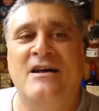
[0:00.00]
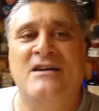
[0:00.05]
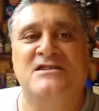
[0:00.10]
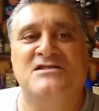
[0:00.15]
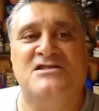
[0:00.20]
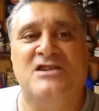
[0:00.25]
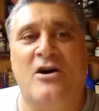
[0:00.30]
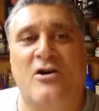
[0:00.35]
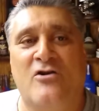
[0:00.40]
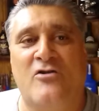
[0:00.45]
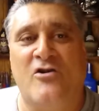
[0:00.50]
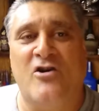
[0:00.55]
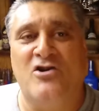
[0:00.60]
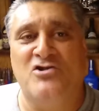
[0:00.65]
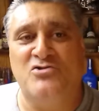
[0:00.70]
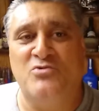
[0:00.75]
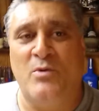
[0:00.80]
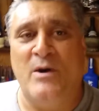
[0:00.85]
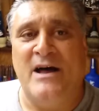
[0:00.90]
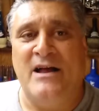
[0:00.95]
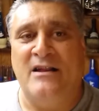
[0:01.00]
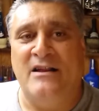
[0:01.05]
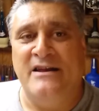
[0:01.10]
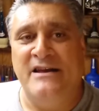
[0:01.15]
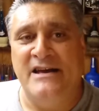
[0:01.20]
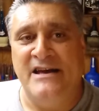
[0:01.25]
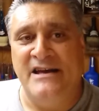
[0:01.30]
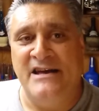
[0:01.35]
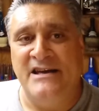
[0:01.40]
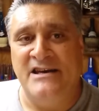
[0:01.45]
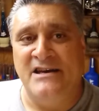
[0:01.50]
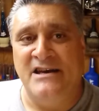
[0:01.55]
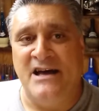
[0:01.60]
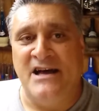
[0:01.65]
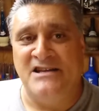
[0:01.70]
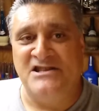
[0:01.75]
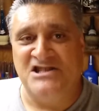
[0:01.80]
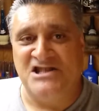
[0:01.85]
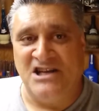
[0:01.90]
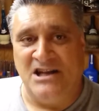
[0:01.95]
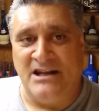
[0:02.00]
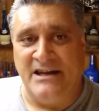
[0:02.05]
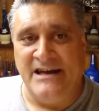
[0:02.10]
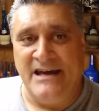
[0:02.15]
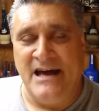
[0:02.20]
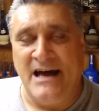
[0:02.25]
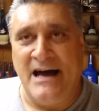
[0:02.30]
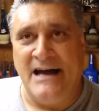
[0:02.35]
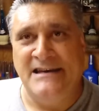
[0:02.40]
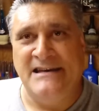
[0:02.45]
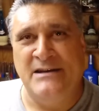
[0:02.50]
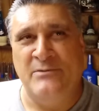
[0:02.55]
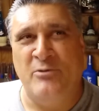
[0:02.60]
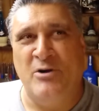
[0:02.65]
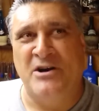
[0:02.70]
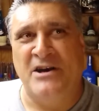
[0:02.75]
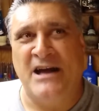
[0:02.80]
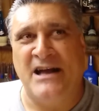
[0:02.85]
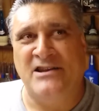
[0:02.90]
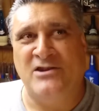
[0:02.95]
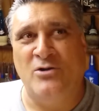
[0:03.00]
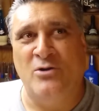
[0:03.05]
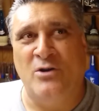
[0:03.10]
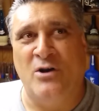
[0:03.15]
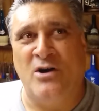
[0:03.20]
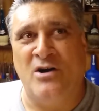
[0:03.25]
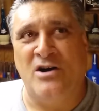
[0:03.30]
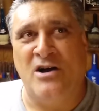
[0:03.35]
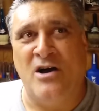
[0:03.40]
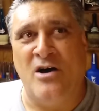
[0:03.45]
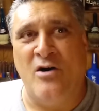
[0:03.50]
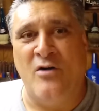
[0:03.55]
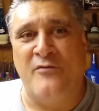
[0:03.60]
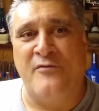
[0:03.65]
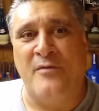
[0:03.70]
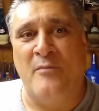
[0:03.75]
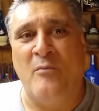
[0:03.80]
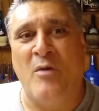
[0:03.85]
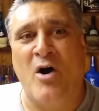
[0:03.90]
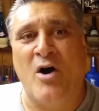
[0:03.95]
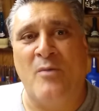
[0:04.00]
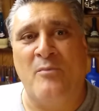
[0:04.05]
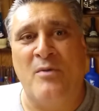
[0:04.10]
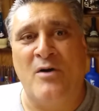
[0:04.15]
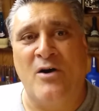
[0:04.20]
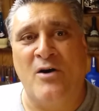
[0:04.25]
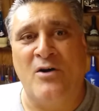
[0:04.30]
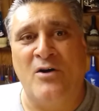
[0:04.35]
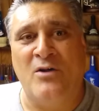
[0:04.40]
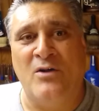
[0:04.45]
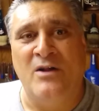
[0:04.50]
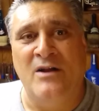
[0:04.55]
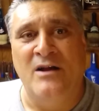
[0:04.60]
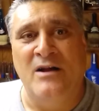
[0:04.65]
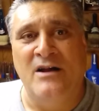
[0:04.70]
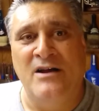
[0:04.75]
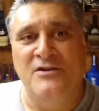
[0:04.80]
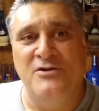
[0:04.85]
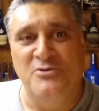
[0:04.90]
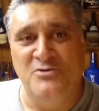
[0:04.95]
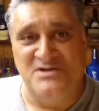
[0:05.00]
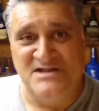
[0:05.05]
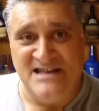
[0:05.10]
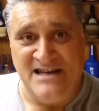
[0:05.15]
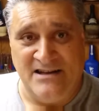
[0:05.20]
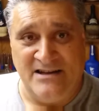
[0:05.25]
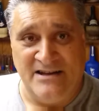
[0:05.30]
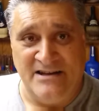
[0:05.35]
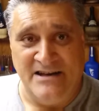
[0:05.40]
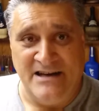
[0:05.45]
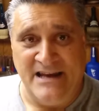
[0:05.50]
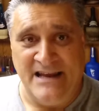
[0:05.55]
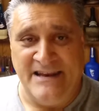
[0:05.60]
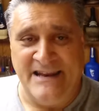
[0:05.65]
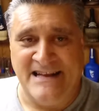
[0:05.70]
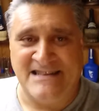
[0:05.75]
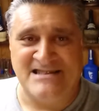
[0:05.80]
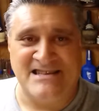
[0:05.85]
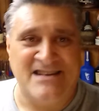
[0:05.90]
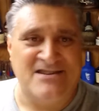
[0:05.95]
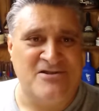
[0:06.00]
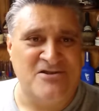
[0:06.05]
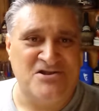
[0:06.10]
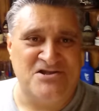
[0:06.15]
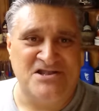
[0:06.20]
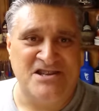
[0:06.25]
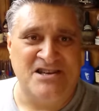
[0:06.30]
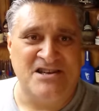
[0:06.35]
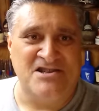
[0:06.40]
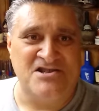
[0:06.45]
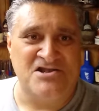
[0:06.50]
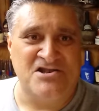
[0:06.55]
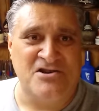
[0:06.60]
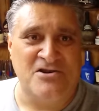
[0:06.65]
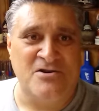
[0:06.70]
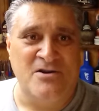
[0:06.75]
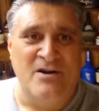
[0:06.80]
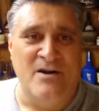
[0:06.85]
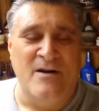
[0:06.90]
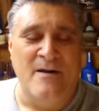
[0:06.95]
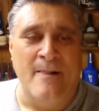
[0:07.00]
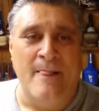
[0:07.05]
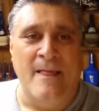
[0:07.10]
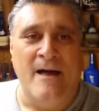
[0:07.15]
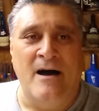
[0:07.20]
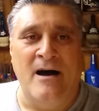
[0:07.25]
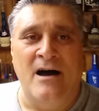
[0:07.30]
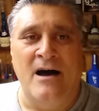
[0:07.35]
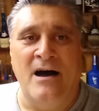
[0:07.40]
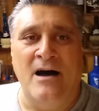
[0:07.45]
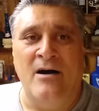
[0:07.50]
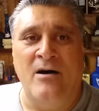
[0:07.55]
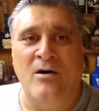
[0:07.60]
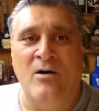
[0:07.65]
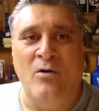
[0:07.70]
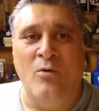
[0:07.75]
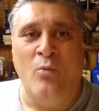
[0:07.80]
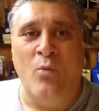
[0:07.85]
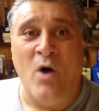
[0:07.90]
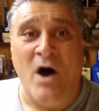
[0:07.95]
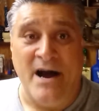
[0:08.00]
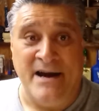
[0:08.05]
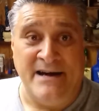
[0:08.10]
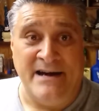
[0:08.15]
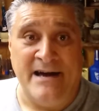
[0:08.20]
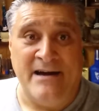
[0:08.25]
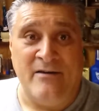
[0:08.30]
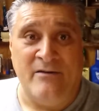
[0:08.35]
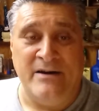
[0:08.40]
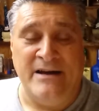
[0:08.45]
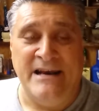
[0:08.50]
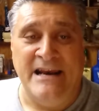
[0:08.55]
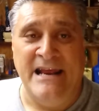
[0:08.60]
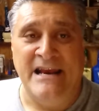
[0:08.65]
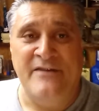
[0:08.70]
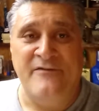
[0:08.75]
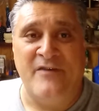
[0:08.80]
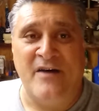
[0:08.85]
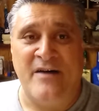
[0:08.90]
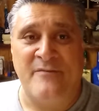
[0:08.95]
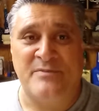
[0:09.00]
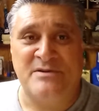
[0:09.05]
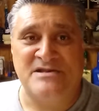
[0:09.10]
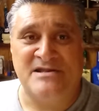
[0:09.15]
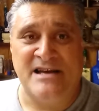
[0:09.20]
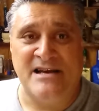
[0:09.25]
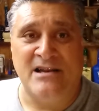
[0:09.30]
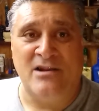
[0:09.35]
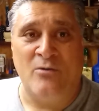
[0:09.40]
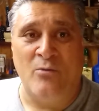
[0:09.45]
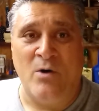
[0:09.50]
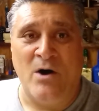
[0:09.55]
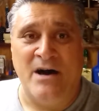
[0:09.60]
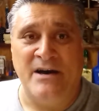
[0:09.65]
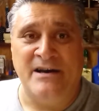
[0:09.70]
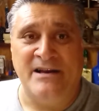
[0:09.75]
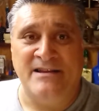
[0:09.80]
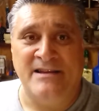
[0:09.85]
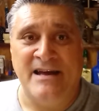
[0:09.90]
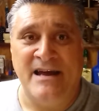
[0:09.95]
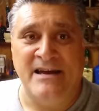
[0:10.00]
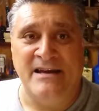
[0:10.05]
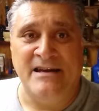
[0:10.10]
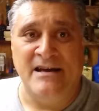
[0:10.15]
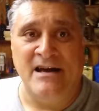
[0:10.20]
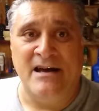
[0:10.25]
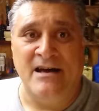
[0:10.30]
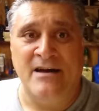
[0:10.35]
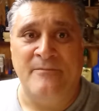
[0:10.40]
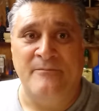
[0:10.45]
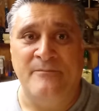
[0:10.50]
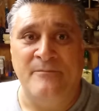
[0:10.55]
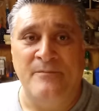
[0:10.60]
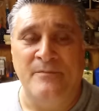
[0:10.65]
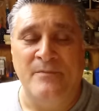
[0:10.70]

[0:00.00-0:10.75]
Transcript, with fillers: So it grows well in uh, Chile. I did one not too long ago from Marlborough, New Zealand, and that's like their signature uh, wine now. And 85% of the wine that they uh,